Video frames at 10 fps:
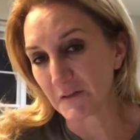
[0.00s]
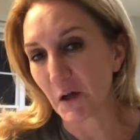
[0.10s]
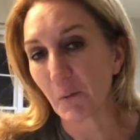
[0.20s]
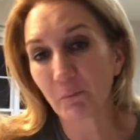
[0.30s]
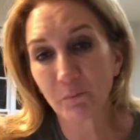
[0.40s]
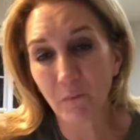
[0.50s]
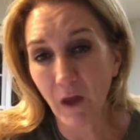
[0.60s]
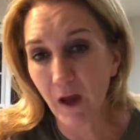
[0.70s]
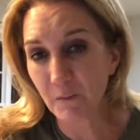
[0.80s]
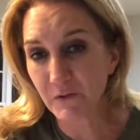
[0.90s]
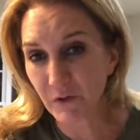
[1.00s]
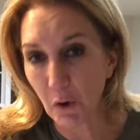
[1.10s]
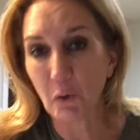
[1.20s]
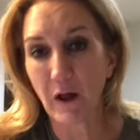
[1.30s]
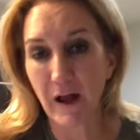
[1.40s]
So I'm
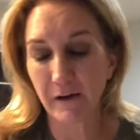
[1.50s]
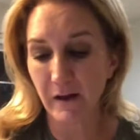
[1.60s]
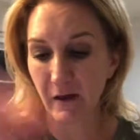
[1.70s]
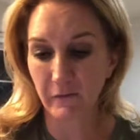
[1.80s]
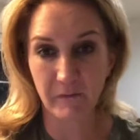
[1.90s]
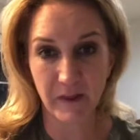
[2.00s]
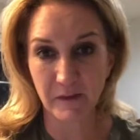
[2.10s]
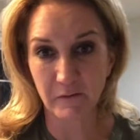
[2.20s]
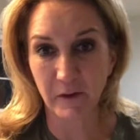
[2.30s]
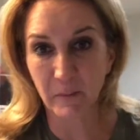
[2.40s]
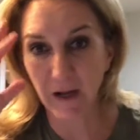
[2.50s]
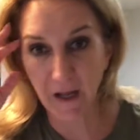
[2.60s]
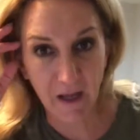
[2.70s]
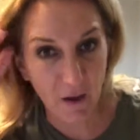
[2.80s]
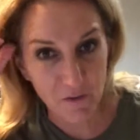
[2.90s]
so glad that the
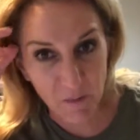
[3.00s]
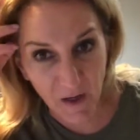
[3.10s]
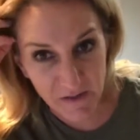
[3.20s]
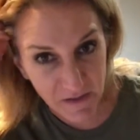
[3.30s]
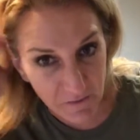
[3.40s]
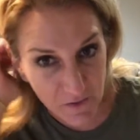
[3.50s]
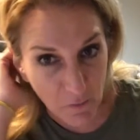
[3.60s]
feedback I got was positive.